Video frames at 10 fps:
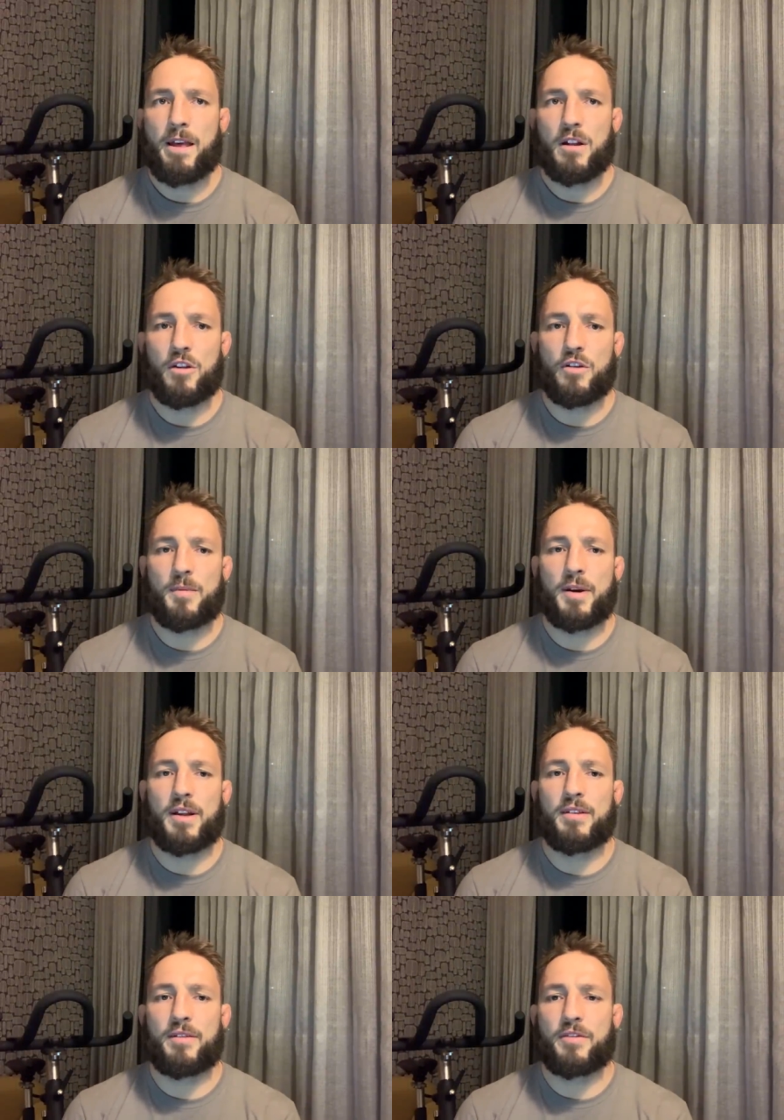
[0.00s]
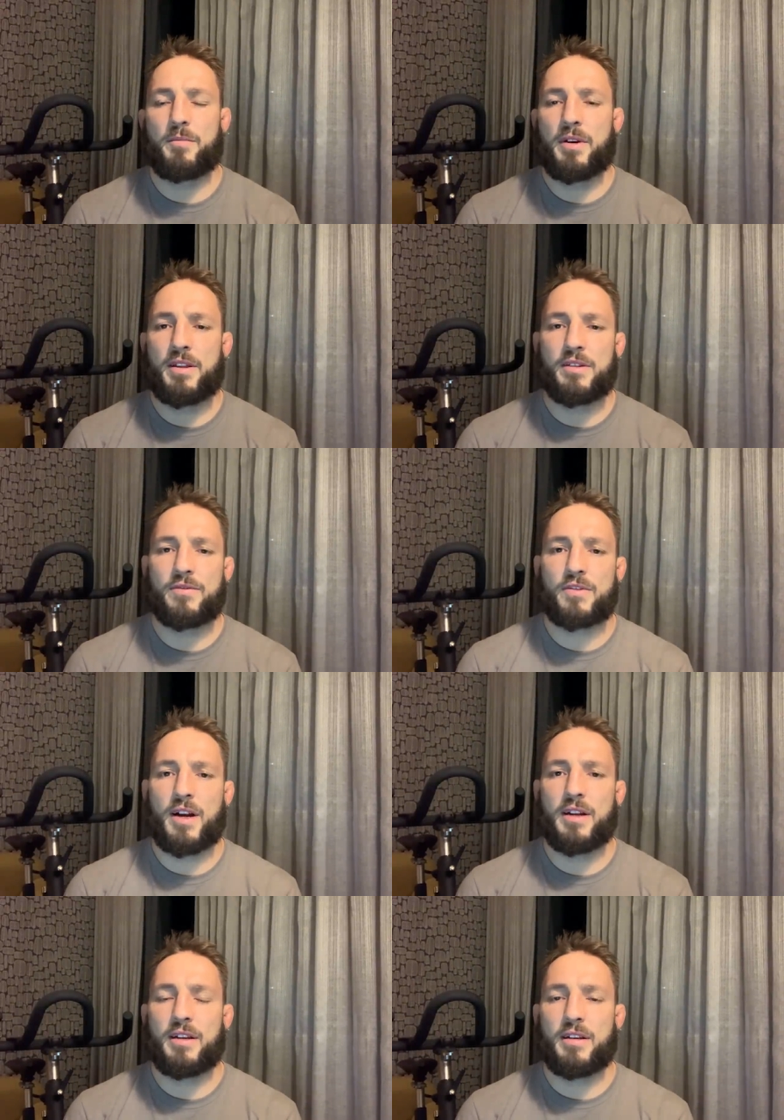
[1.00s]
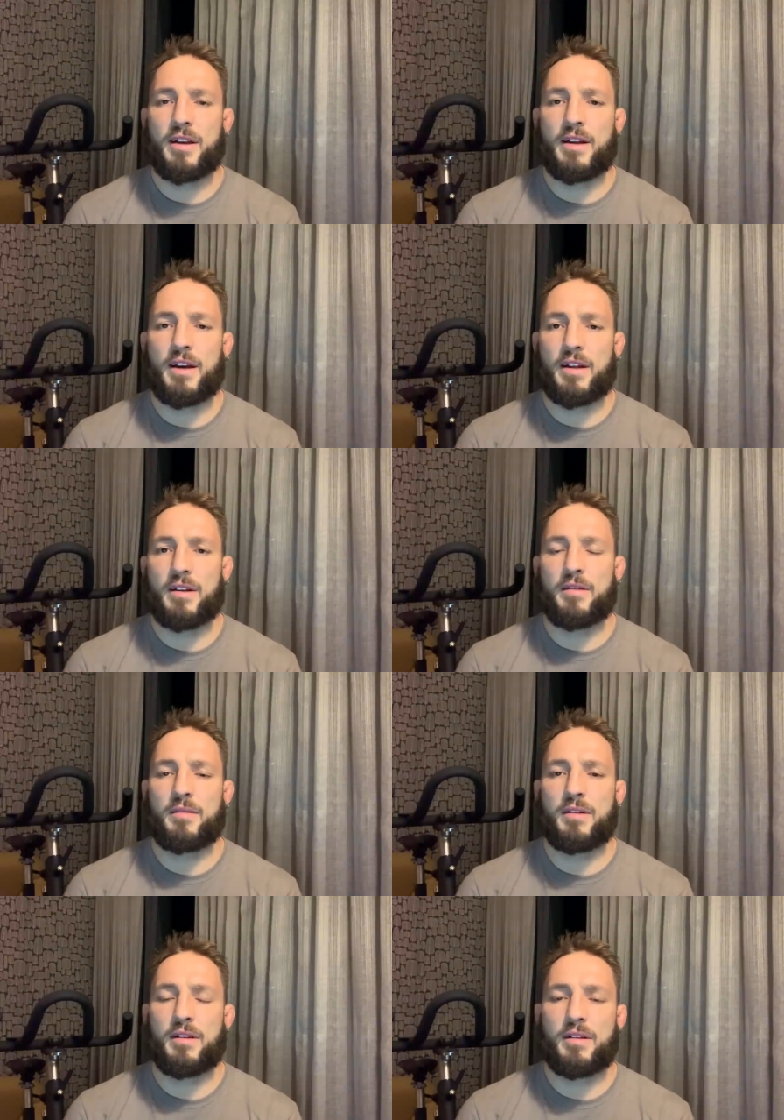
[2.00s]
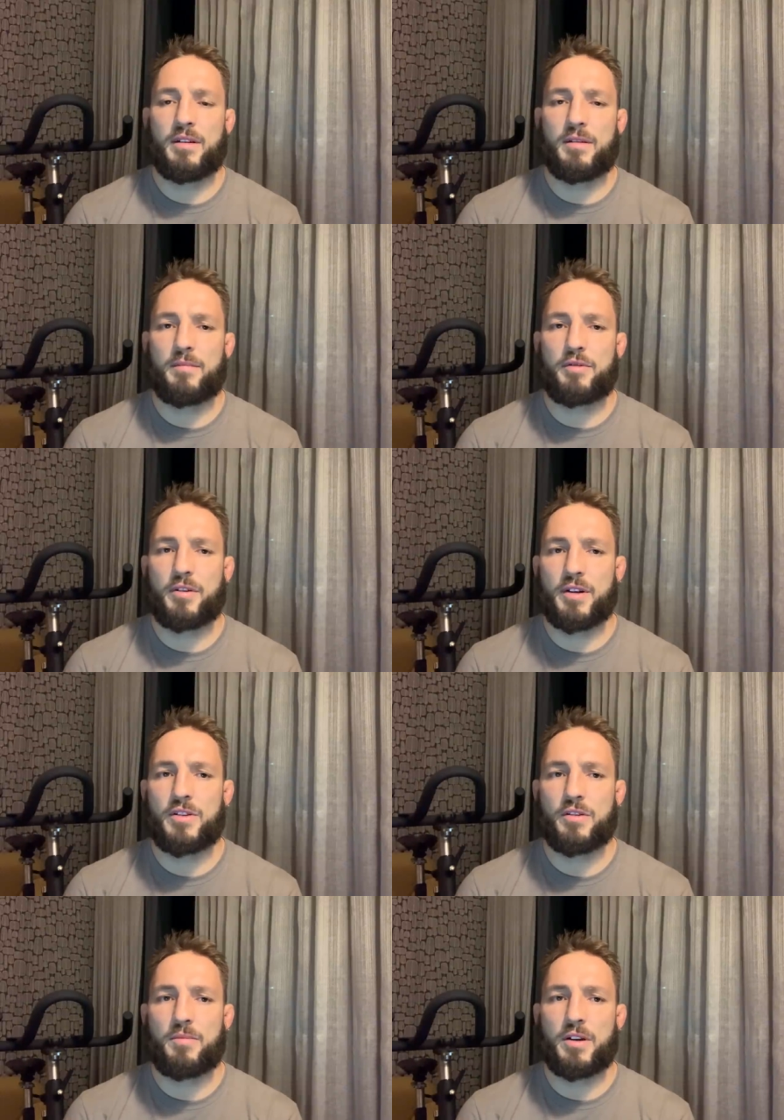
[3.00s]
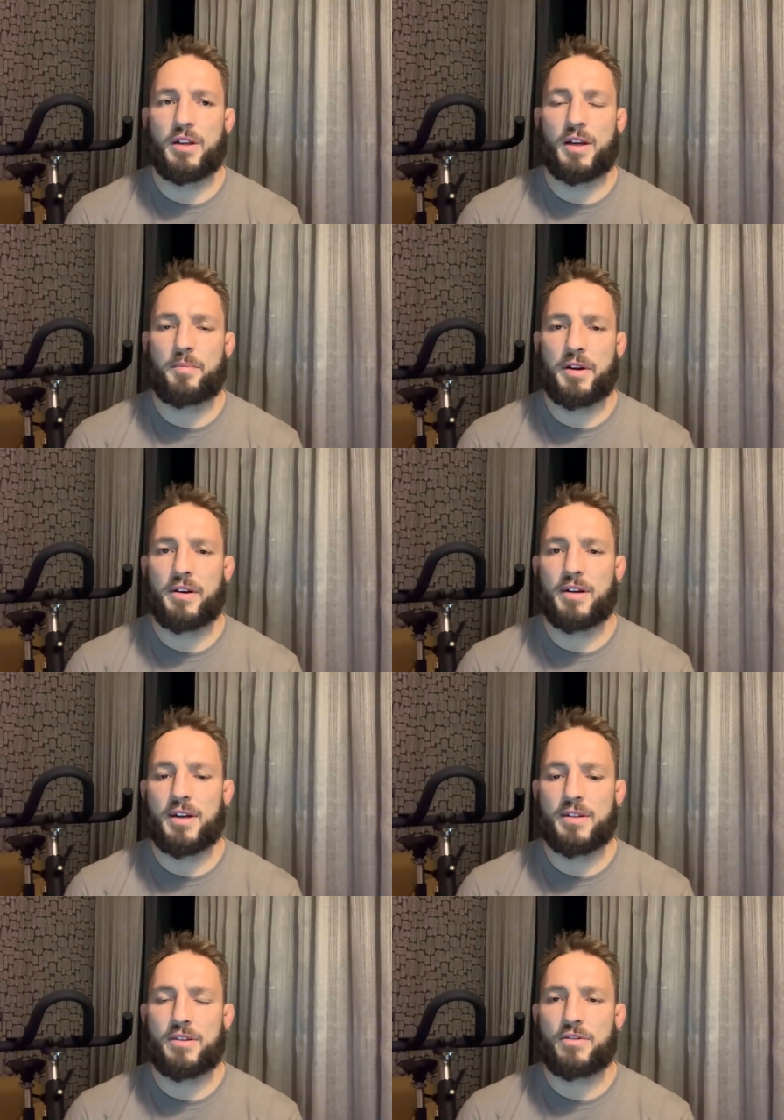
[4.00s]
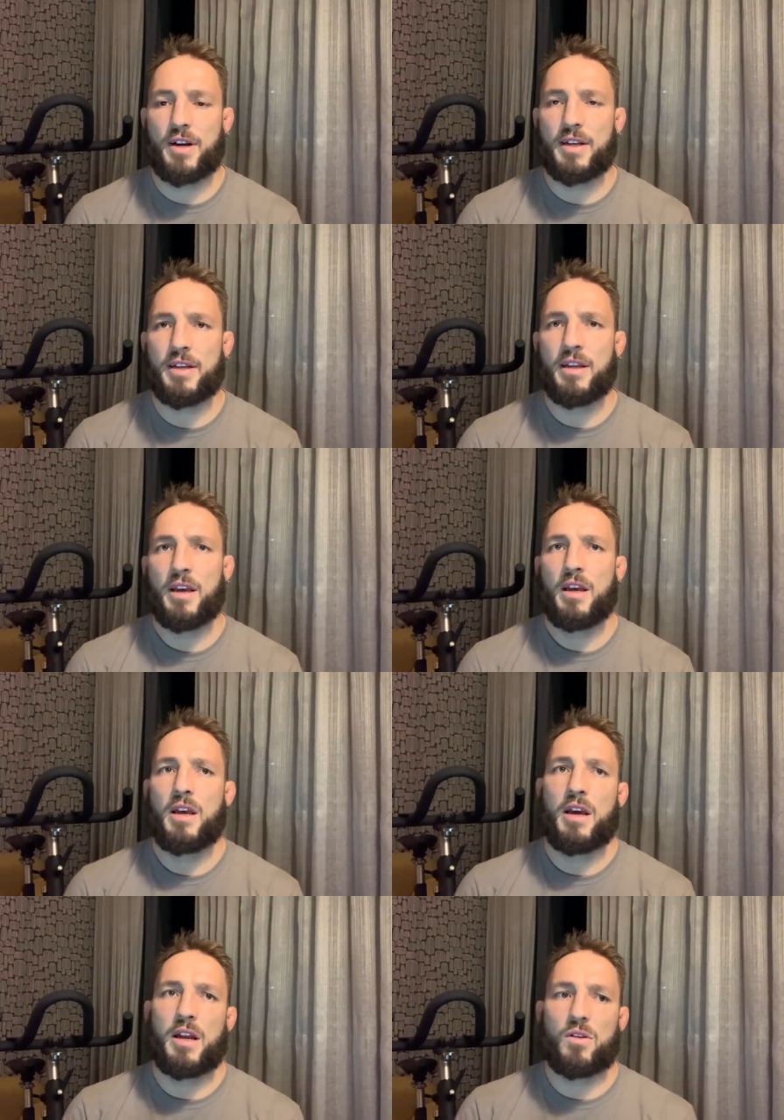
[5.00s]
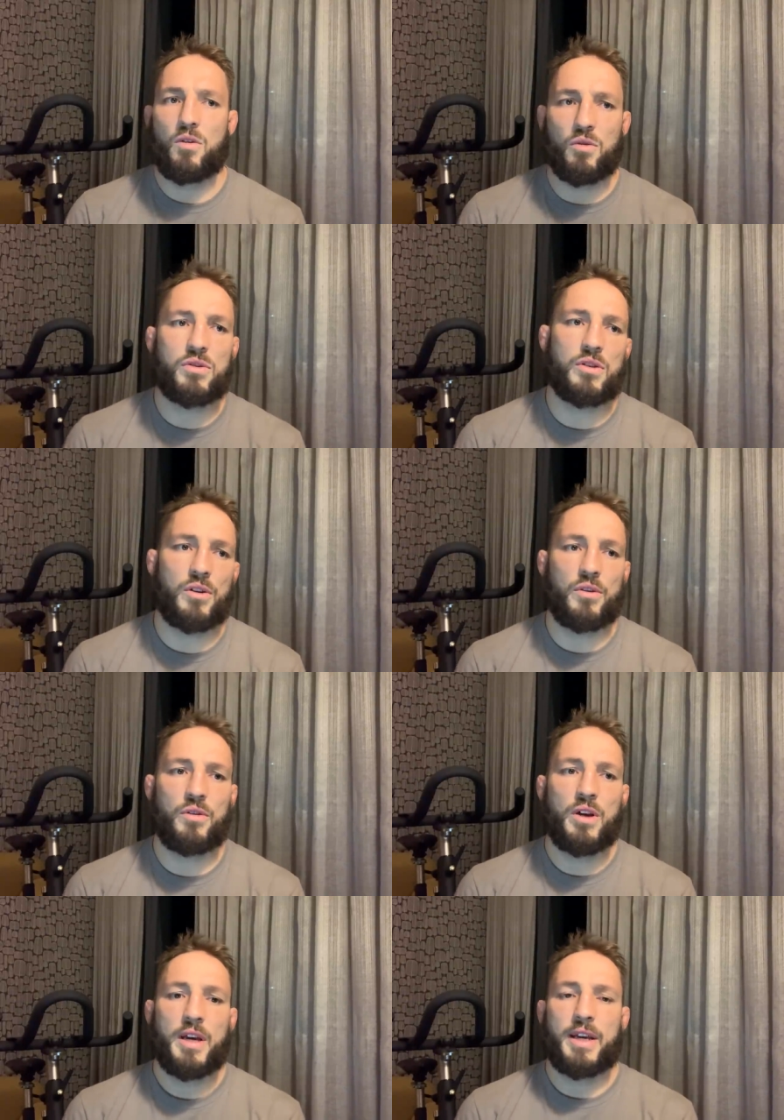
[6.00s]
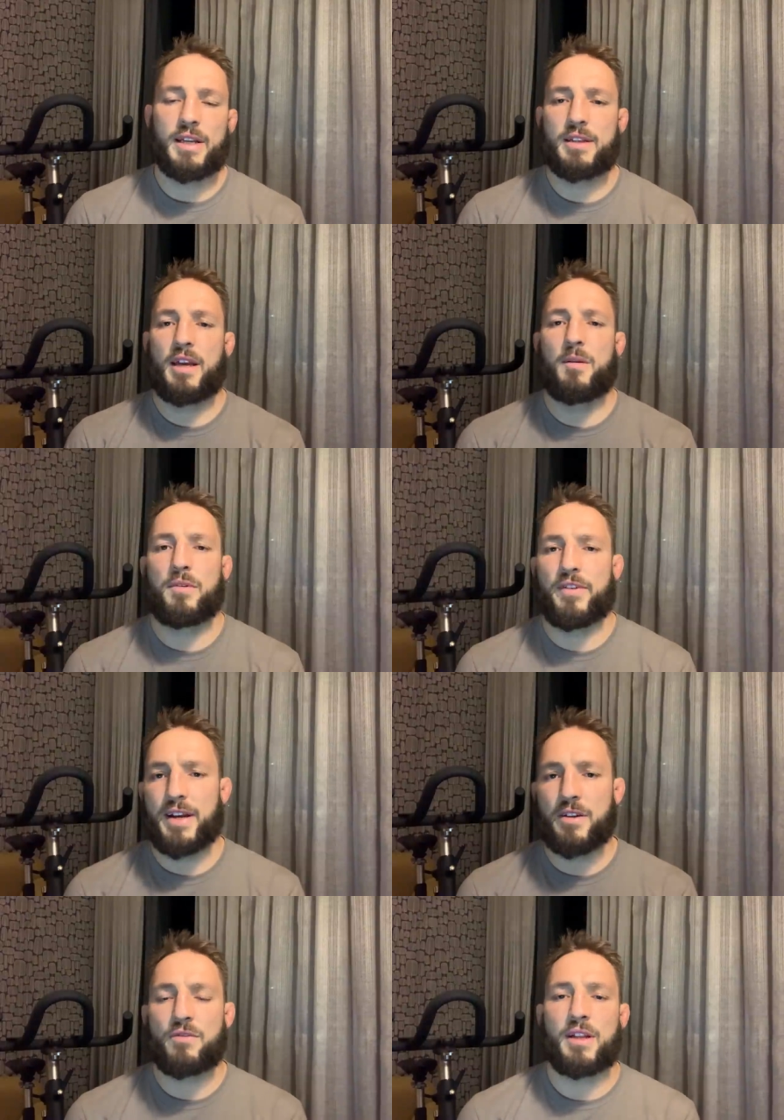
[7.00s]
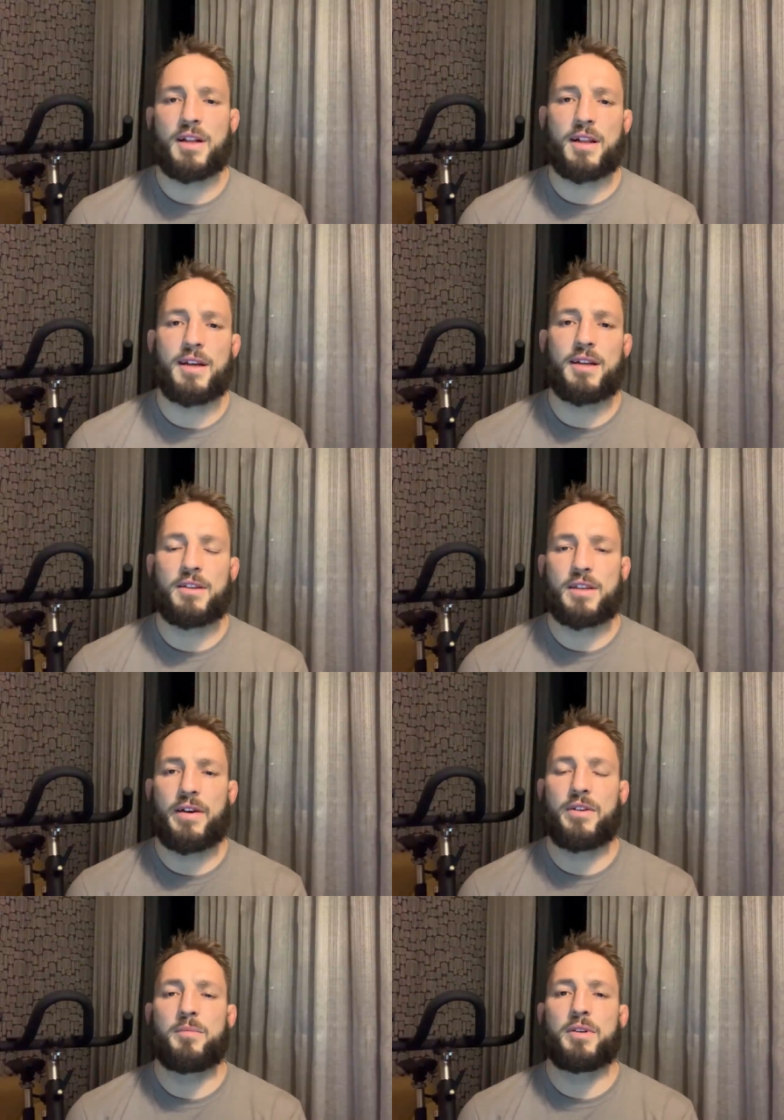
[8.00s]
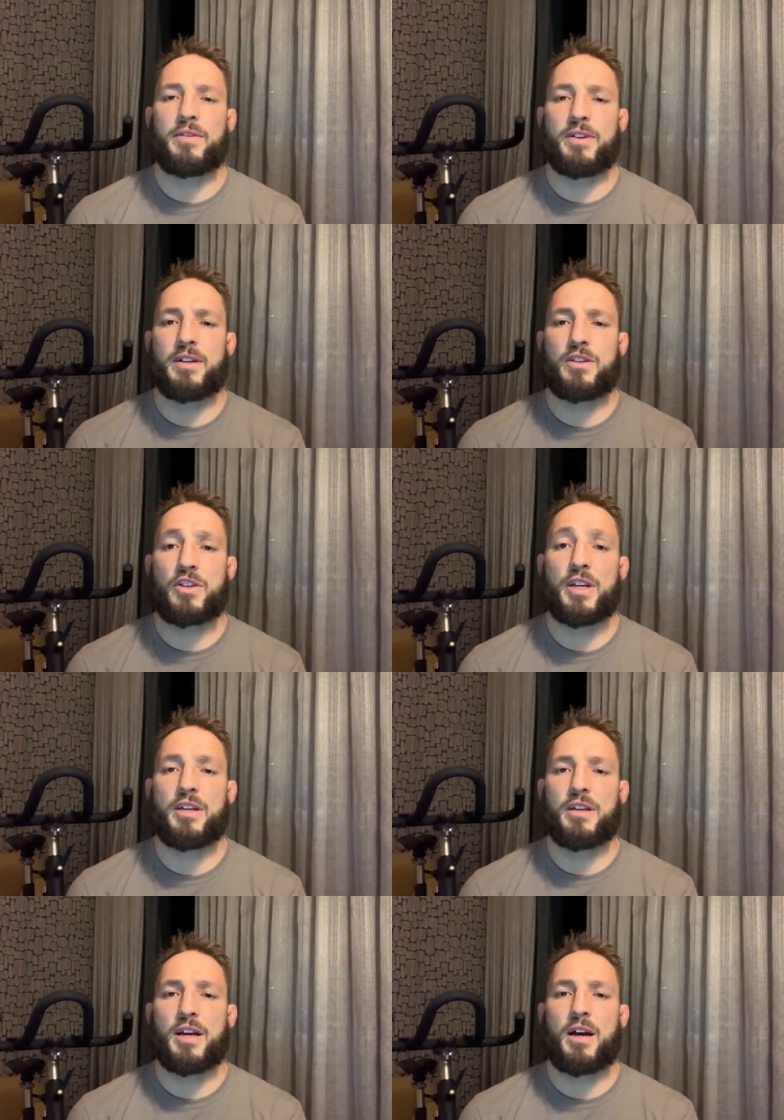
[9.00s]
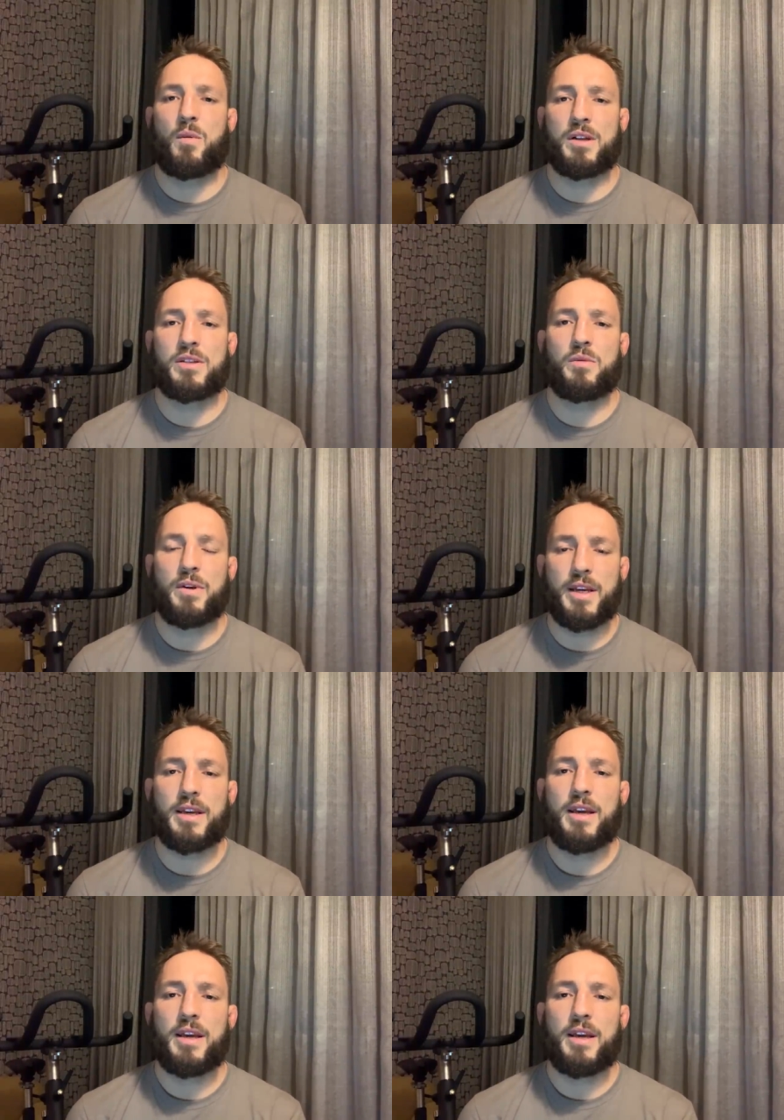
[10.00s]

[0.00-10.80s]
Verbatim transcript: learn about different methods of training and how to progress your body, like periodize the training, and also get into the habit of eating really clean and just having a bit of a cheat uh, once a week,